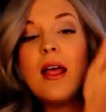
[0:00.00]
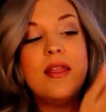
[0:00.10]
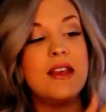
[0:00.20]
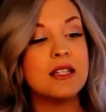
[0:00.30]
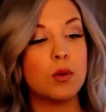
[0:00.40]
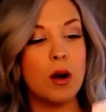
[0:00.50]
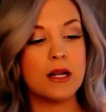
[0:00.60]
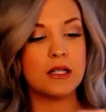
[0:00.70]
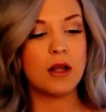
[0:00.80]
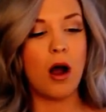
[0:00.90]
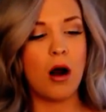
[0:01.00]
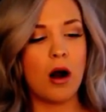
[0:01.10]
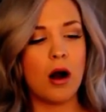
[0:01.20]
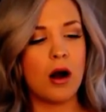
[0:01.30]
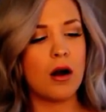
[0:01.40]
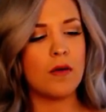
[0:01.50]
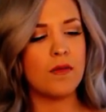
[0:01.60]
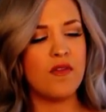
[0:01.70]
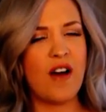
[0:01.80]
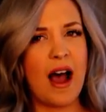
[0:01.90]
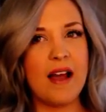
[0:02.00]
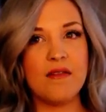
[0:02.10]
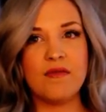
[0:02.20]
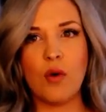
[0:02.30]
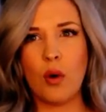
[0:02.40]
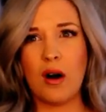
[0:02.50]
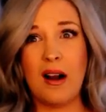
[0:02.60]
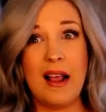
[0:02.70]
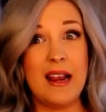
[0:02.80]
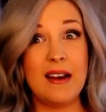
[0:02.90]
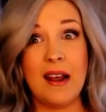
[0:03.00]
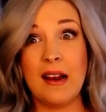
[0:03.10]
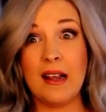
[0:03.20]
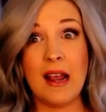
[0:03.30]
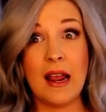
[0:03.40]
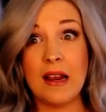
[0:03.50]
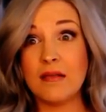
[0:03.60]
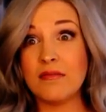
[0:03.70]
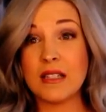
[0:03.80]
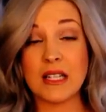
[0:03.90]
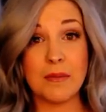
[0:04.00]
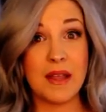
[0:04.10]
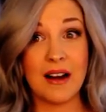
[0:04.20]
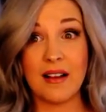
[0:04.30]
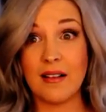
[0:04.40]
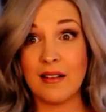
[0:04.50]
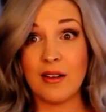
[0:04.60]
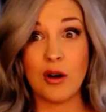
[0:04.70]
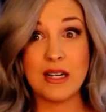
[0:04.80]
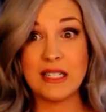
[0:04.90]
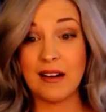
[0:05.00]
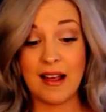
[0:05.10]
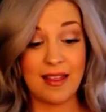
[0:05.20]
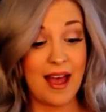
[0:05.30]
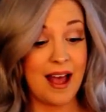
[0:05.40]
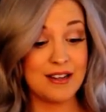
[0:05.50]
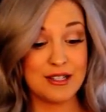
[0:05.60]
These ones are 5 for $8.88, something crazy like that.